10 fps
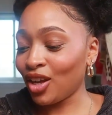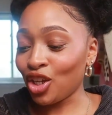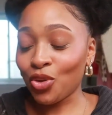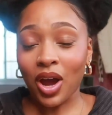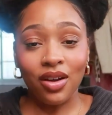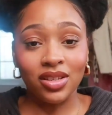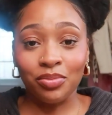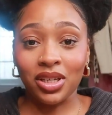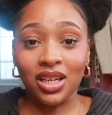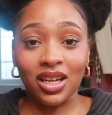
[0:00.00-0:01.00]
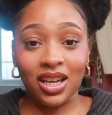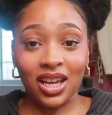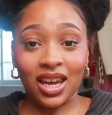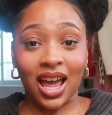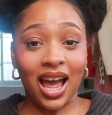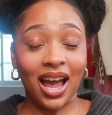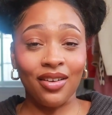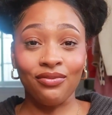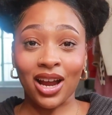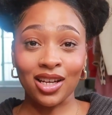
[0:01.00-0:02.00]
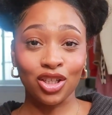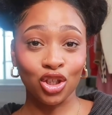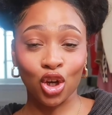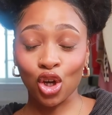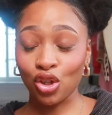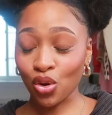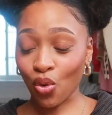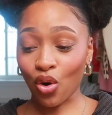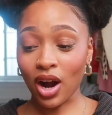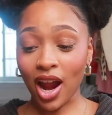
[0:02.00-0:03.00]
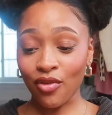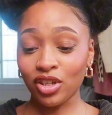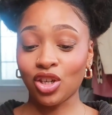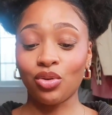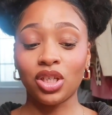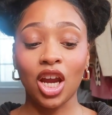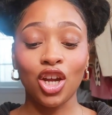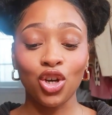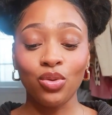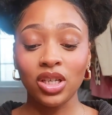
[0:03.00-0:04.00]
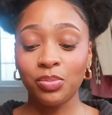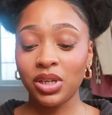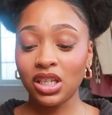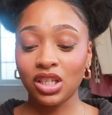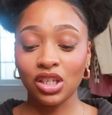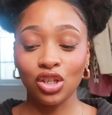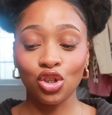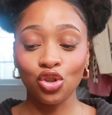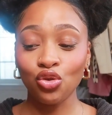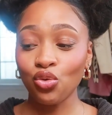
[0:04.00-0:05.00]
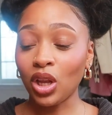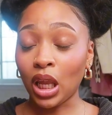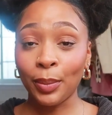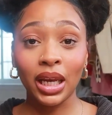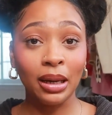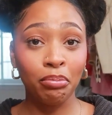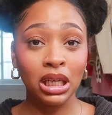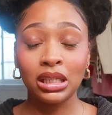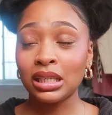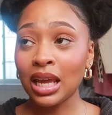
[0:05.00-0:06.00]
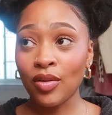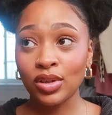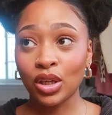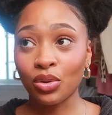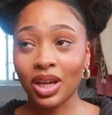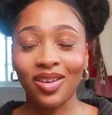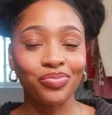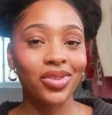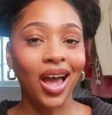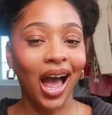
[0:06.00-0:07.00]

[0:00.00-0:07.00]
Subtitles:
you have to be in high fashion couture every single day, newest pieces, new limited pieces every single day,